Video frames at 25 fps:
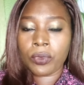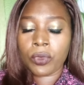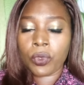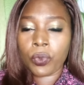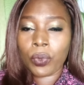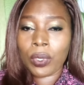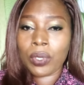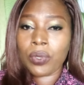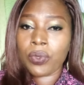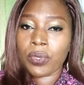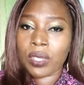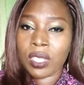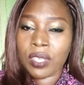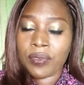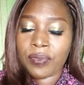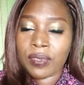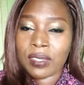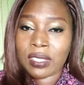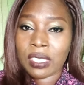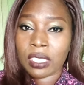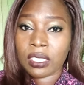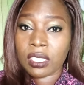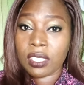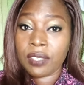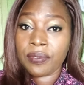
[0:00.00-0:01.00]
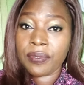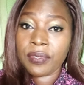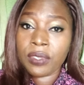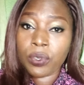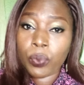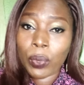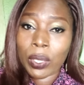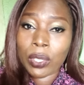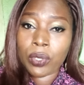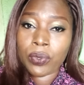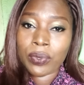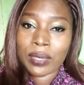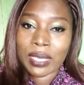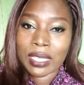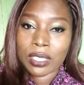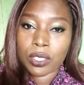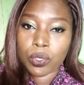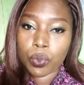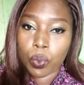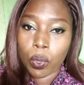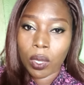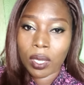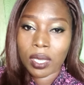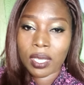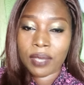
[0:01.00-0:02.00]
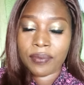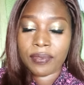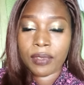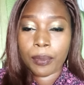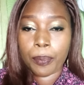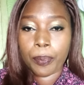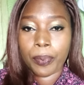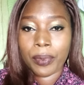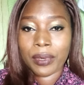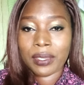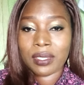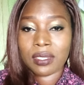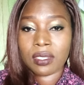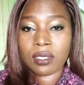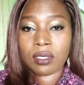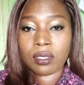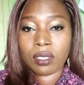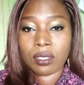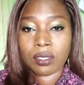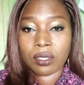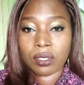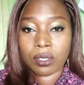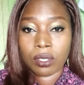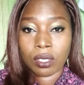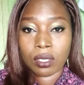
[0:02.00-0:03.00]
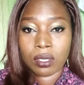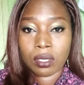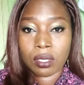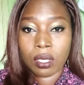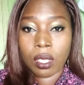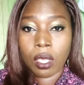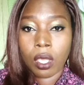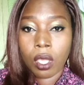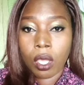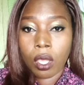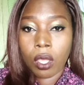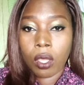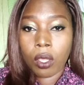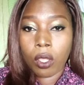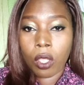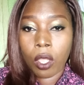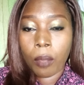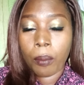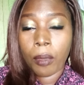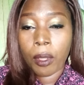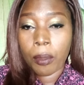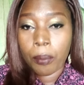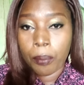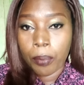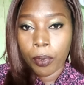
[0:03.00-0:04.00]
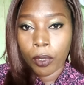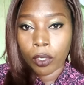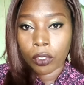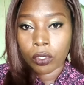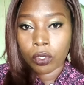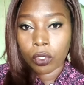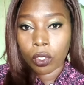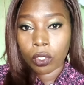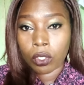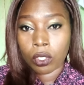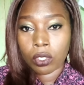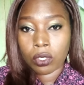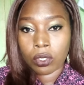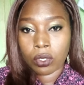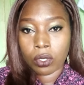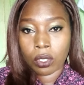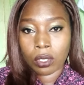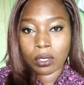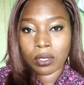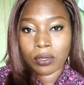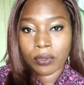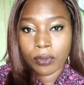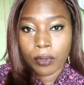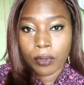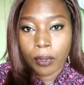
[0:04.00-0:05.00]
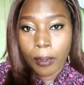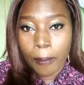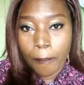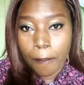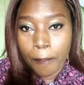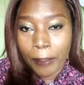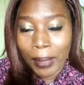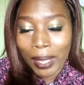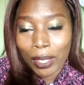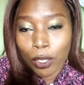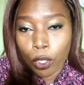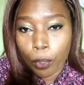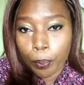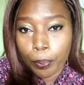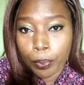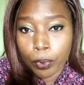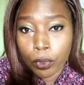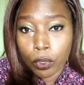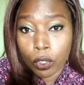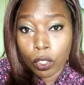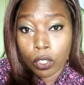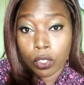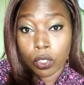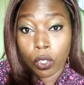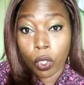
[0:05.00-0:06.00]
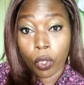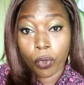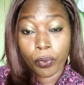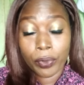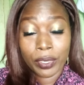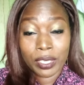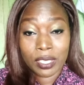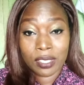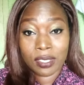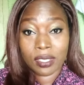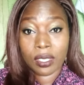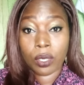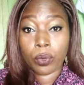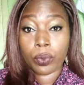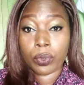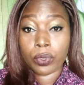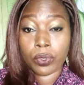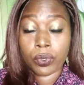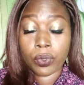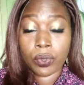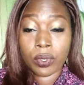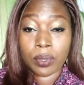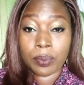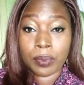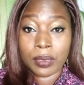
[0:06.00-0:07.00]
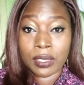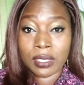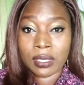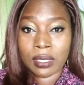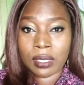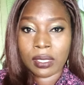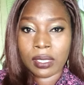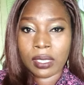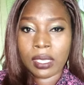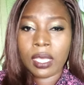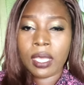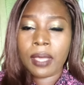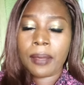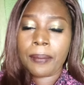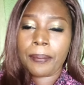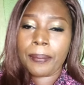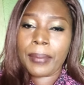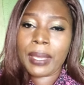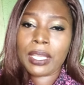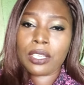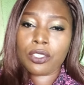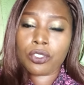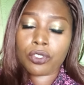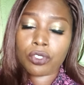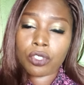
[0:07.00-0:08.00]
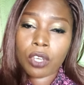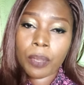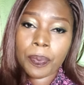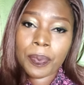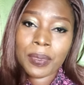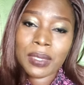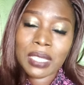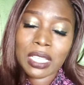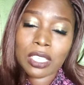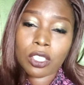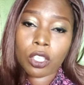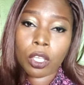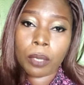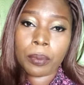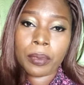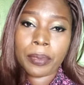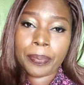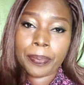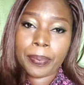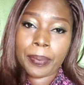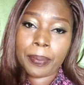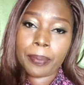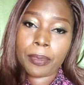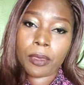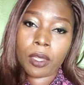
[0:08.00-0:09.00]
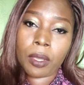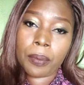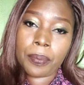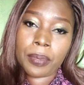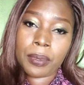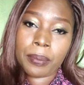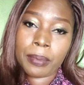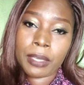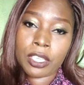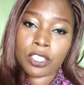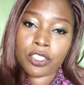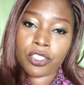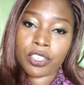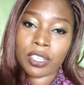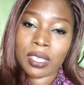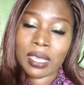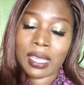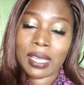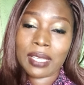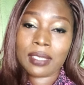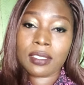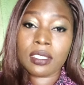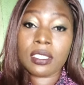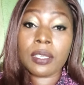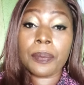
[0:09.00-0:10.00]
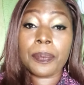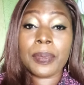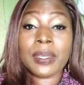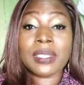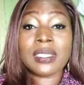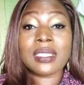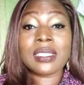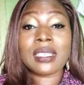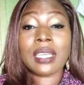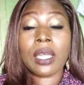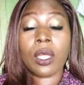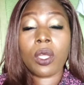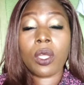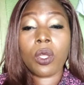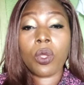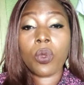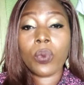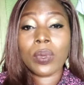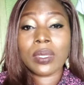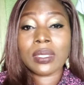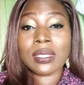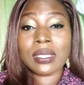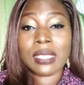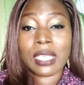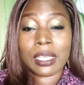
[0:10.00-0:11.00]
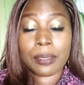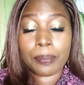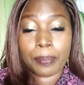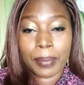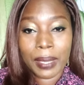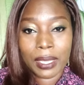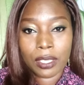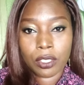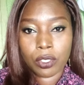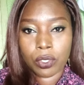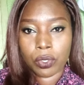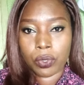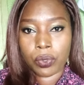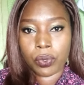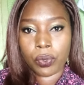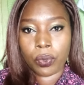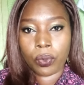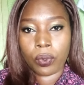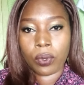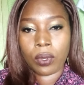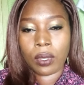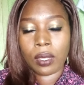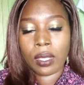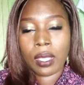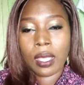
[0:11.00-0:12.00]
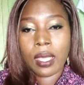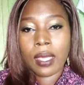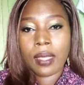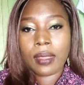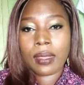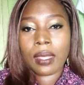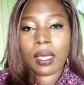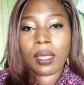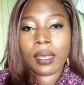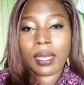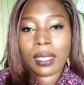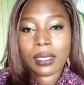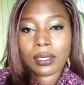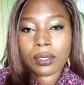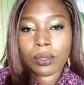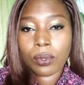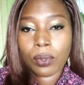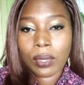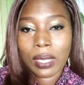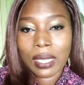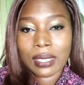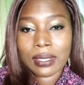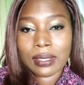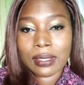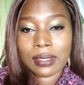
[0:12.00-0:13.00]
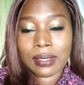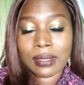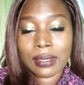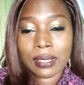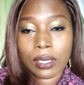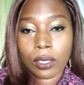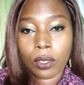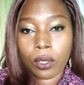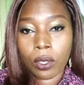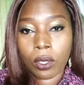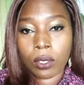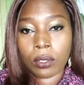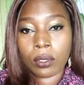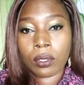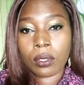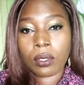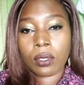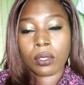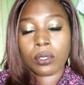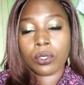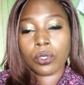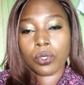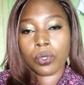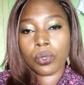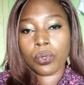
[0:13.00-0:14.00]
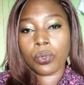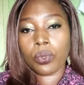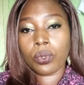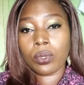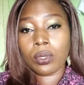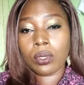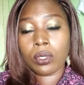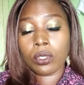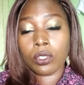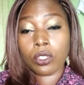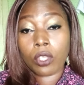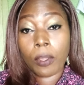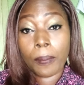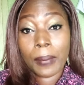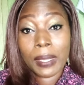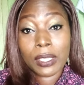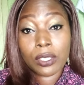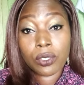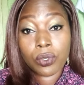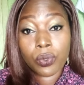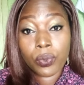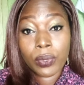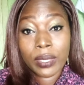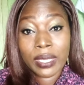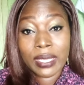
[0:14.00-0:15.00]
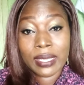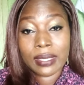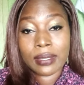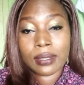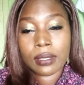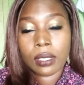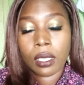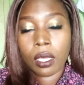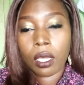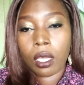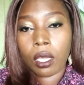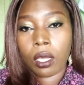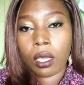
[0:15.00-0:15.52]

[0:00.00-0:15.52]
when you give it out even when you network if the person does not come on board or does not buy your product or register with you immediately by dropping that com complimentary card the person can always get back to you now let's look at the second tool number two is